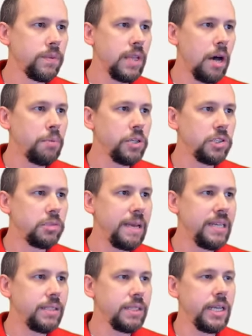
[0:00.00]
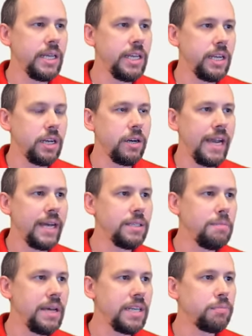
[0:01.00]
I'll put spaces in here as a
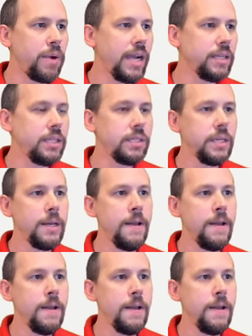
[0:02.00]
best practice.